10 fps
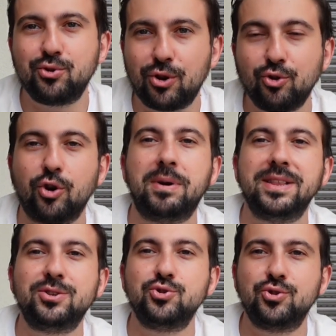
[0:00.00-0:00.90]

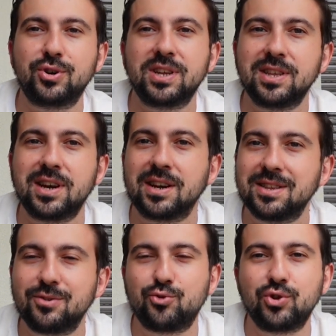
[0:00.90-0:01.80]
Normally, because if we close the
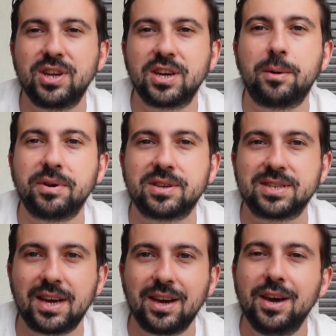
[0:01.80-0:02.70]
credit card in Turkey,
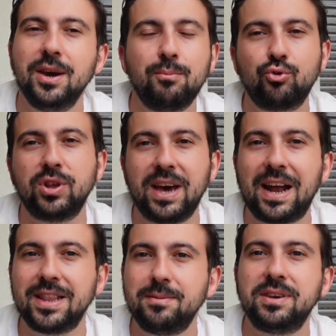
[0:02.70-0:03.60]
probably 20
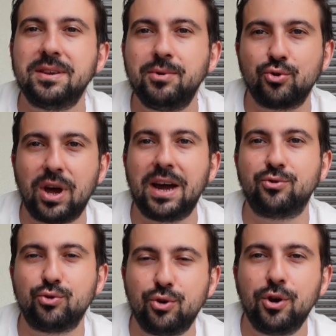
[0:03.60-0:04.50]
euro here, in
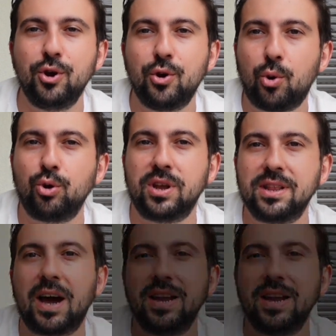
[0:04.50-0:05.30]
any case, concerning them.